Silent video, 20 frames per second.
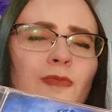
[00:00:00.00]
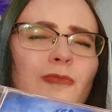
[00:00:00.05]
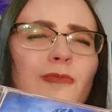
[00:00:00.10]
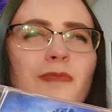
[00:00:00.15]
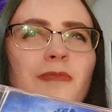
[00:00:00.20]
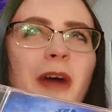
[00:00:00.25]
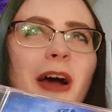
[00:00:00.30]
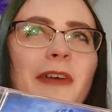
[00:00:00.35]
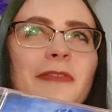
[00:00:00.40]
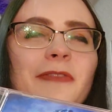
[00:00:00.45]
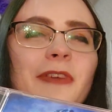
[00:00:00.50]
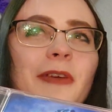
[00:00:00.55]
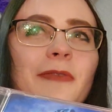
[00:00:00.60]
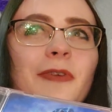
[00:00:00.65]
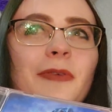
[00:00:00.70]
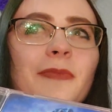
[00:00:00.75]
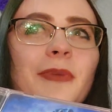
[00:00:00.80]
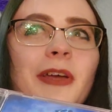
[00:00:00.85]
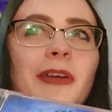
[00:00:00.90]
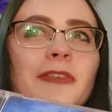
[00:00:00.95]
my
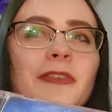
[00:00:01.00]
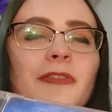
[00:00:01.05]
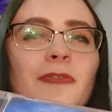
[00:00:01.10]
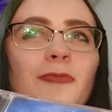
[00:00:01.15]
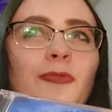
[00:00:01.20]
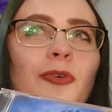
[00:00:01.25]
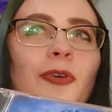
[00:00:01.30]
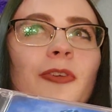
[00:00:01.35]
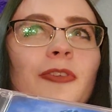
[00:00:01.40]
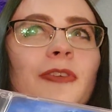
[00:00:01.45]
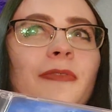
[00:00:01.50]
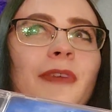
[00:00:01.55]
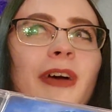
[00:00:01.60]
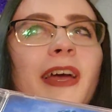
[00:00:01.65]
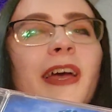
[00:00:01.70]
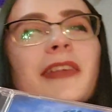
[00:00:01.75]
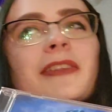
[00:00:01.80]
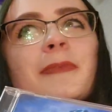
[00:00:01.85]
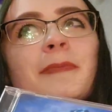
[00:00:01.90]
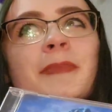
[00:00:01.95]
favorite band in the world if I
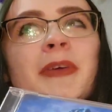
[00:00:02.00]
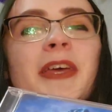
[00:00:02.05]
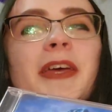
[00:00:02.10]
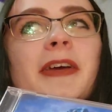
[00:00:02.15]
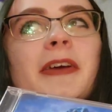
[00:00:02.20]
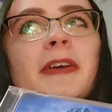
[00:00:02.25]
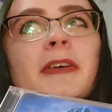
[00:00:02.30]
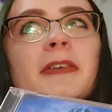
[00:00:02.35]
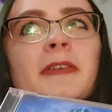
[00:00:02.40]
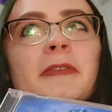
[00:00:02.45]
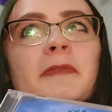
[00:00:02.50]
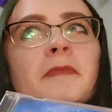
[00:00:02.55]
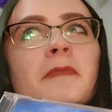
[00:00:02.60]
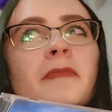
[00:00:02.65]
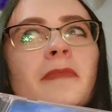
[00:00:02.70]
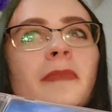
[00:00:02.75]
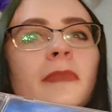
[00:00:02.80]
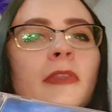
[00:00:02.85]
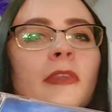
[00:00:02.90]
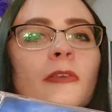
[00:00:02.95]
had to pick
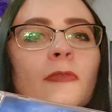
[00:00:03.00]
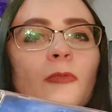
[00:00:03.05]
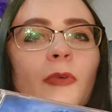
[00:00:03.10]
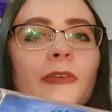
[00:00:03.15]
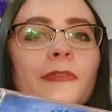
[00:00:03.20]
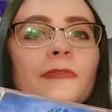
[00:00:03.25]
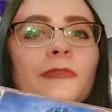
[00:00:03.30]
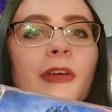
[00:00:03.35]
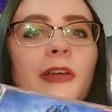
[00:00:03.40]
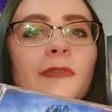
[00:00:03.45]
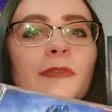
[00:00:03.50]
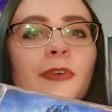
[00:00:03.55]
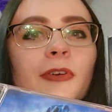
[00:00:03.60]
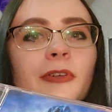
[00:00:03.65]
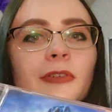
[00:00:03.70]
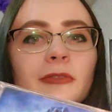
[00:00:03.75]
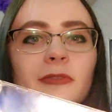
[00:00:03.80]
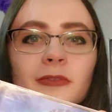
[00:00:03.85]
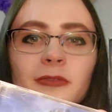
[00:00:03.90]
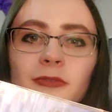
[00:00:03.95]
one
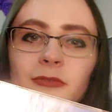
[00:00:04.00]
favorite.